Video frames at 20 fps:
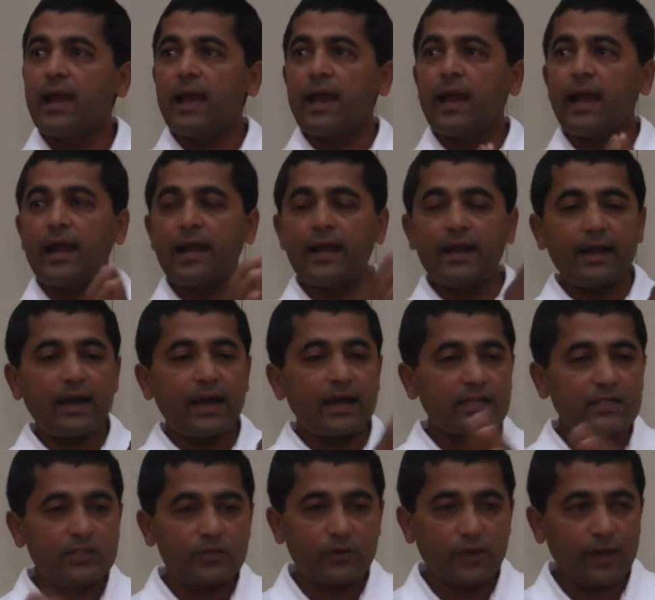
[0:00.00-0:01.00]
And
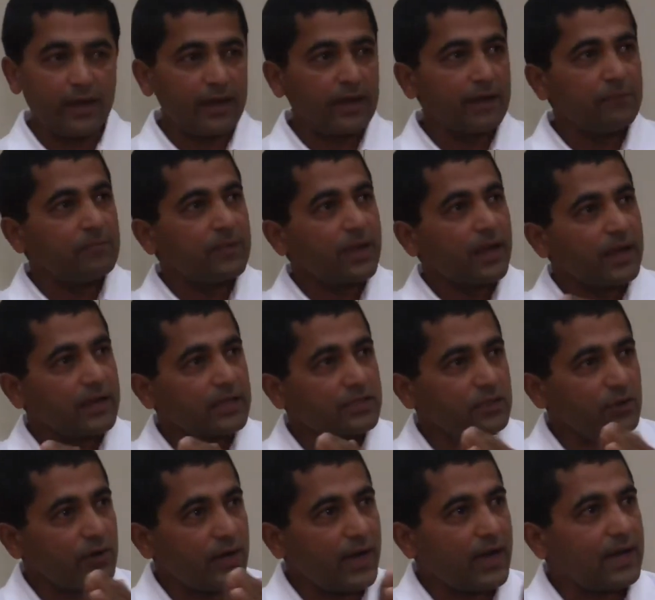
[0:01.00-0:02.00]

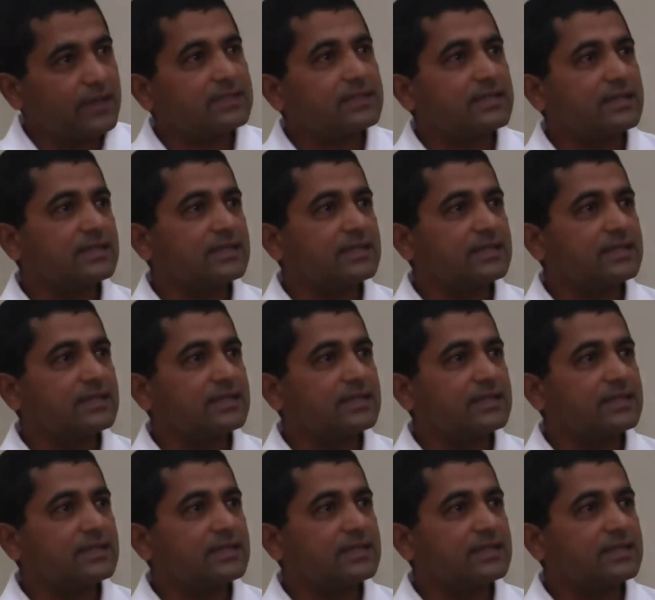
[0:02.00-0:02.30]
Arjuna asked